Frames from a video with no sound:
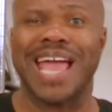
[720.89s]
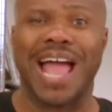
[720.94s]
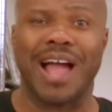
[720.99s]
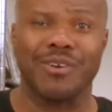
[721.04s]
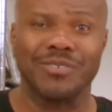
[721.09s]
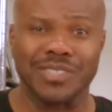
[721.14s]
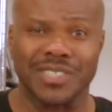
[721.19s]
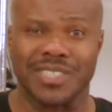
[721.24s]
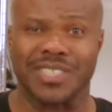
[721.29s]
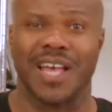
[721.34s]

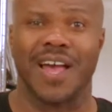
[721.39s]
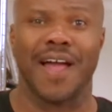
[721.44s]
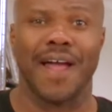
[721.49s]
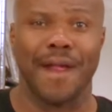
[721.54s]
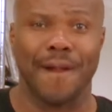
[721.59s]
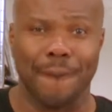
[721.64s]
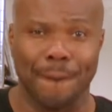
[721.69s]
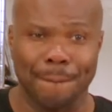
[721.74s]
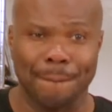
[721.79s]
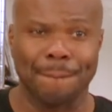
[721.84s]

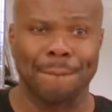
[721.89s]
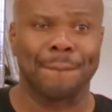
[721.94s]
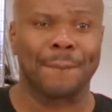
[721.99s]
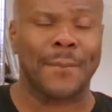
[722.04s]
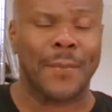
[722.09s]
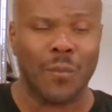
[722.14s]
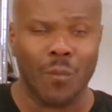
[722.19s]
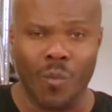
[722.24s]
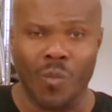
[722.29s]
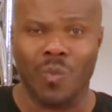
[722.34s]
outside,
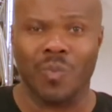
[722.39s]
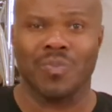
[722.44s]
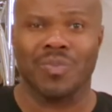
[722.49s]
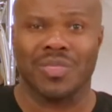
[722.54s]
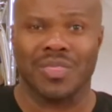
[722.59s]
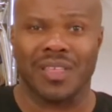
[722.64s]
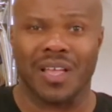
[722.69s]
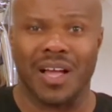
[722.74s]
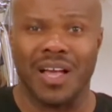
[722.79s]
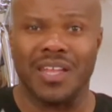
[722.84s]

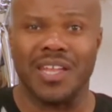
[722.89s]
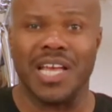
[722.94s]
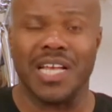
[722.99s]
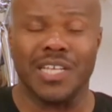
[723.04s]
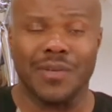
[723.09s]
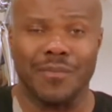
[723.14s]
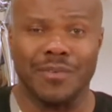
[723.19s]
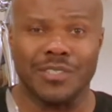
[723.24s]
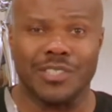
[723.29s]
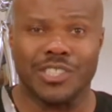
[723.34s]
and
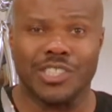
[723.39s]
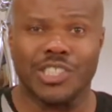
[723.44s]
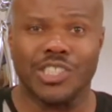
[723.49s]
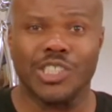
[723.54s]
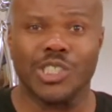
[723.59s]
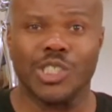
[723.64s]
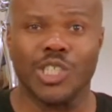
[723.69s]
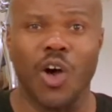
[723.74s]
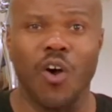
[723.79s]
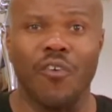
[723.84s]
that
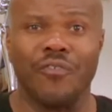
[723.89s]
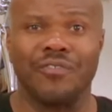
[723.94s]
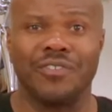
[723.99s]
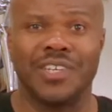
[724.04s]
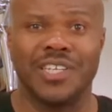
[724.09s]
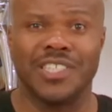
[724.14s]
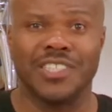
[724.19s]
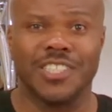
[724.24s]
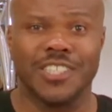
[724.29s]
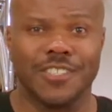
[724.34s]

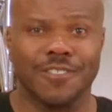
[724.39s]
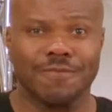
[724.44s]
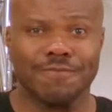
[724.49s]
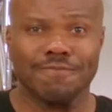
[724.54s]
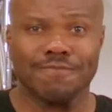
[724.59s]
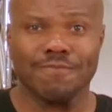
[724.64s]
softness